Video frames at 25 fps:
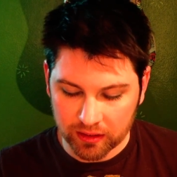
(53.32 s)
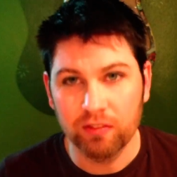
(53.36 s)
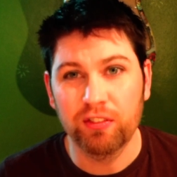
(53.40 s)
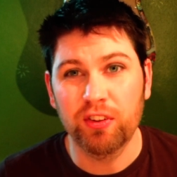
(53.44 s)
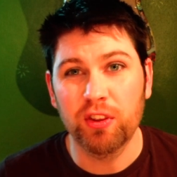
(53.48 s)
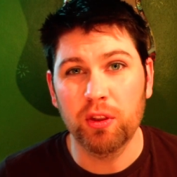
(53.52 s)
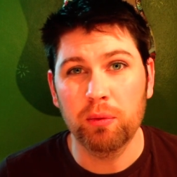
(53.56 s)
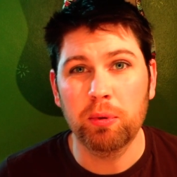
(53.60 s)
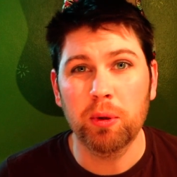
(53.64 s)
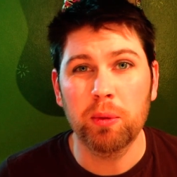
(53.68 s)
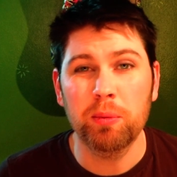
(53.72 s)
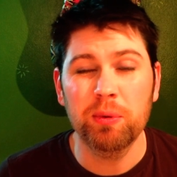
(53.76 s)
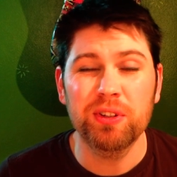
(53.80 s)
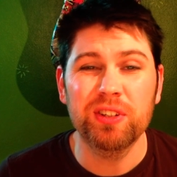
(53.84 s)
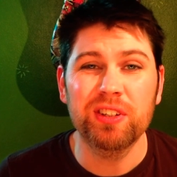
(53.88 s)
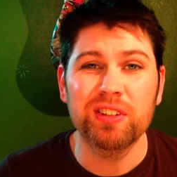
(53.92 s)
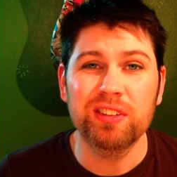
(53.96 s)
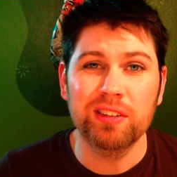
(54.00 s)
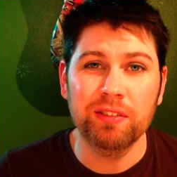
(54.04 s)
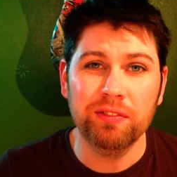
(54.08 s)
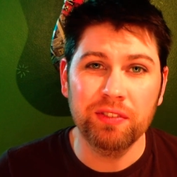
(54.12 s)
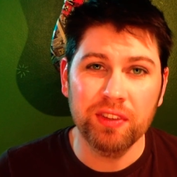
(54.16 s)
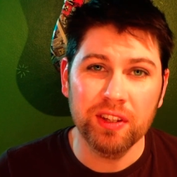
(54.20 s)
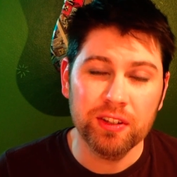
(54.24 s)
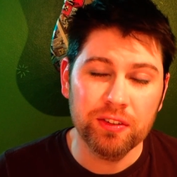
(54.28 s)
For the
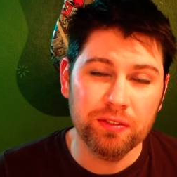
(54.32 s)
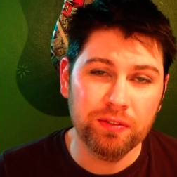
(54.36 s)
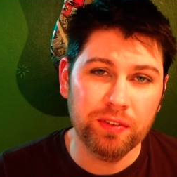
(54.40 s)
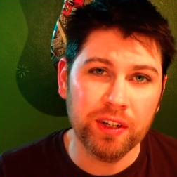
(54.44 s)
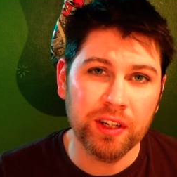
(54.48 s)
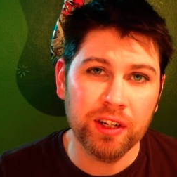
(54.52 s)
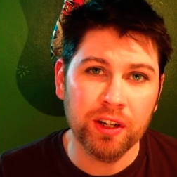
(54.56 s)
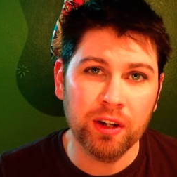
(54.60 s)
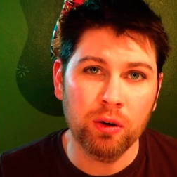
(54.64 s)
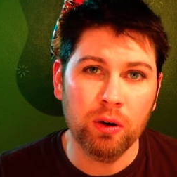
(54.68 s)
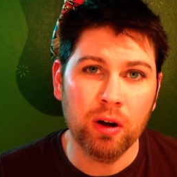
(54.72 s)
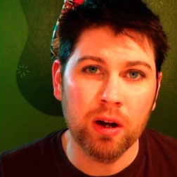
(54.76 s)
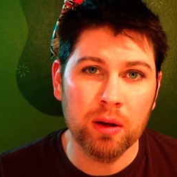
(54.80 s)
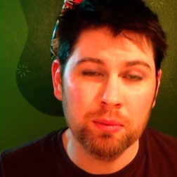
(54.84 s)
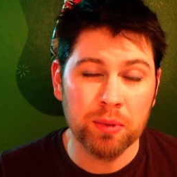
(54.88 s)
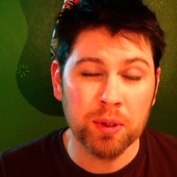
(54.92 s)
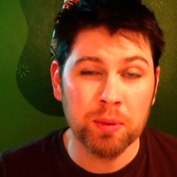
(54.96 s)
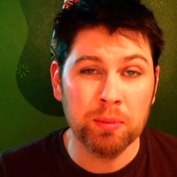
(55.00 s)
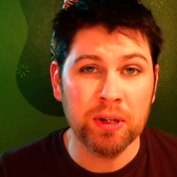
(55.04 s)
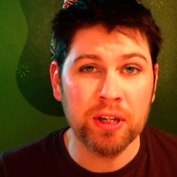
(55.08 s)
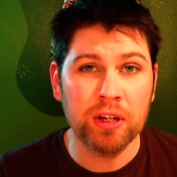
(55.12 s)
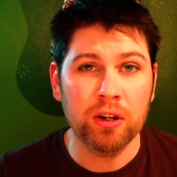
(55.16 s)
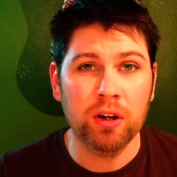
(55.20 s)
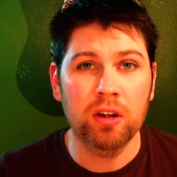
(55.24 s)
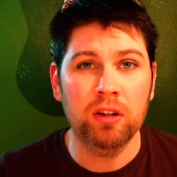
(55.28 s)
purposes of this video, I'm going to
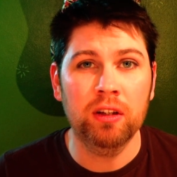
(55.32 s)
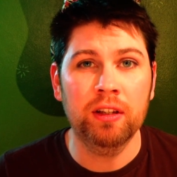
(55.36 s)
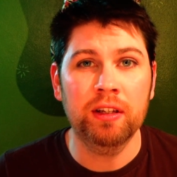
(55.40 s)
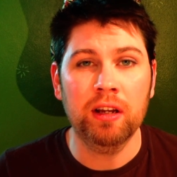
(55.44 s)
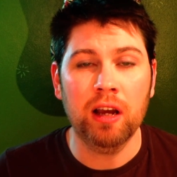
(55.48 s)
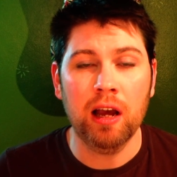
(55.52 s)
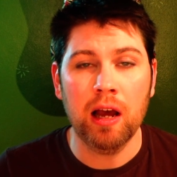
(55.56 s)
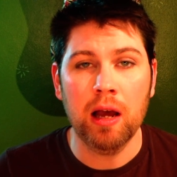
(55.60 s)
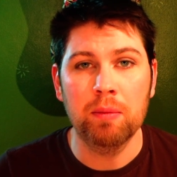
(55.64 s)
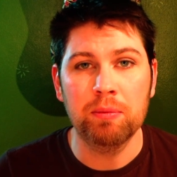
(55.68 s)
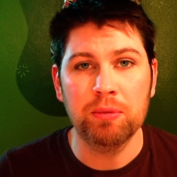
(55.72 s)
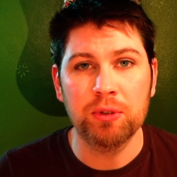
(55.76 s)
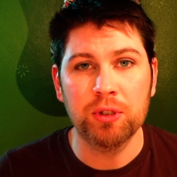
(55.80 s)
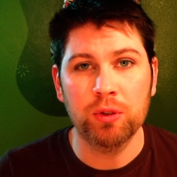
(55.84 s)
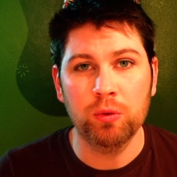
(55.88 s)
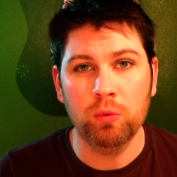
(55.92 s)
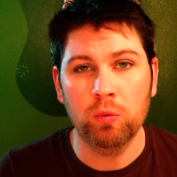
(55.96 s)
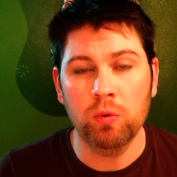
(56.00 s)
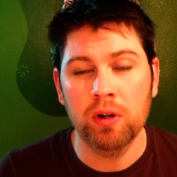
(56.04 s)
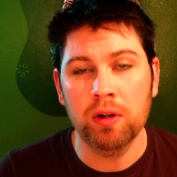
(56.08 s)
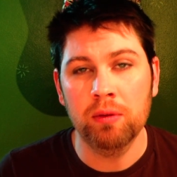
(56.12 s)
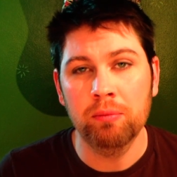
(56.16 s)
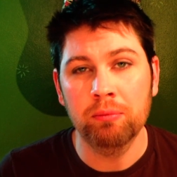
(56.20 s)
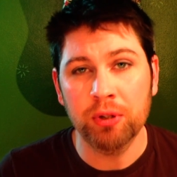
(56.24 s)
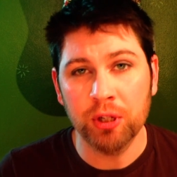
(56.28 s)
be calling option
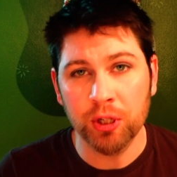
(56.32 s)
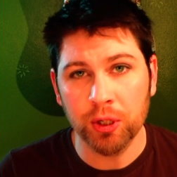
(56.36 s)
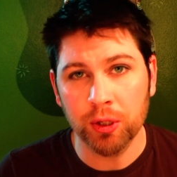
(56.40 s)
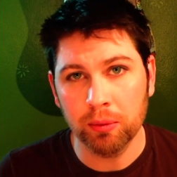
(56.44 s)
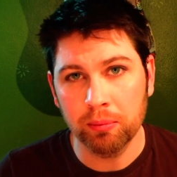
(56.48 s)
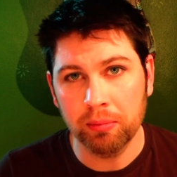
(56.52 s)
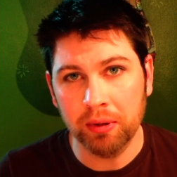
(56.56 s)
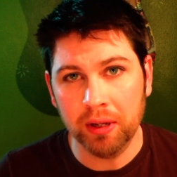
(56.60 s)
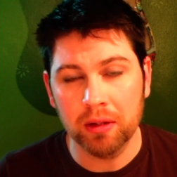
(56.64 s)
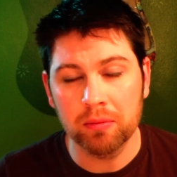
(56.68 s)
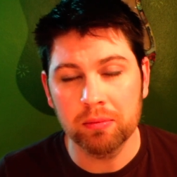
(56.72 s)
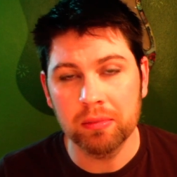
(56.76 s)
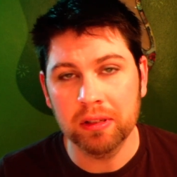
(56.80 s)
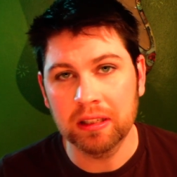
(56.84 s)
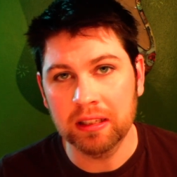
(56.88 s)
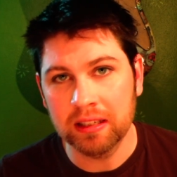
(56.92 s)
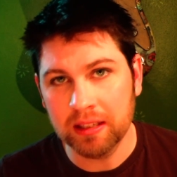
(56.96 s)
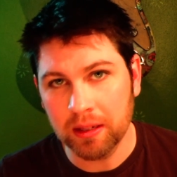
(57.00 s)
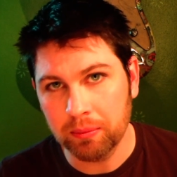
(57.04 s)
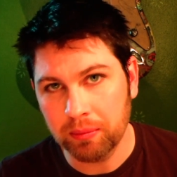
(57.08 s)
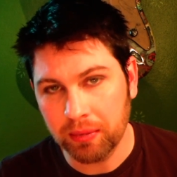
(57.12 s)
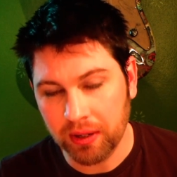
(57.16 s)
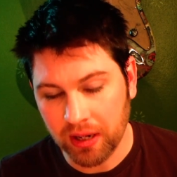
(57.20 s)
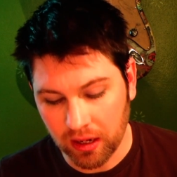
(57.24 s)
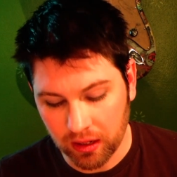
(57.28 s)
1 pure pigment
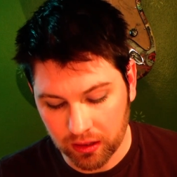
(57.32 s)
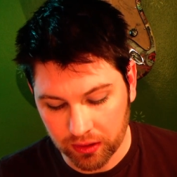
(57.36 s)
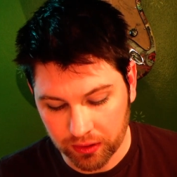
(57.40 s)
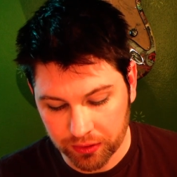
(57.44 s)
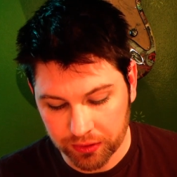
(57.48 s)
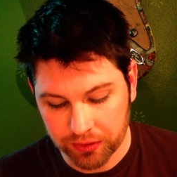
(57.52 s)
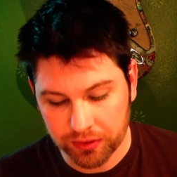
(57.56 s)
lip color,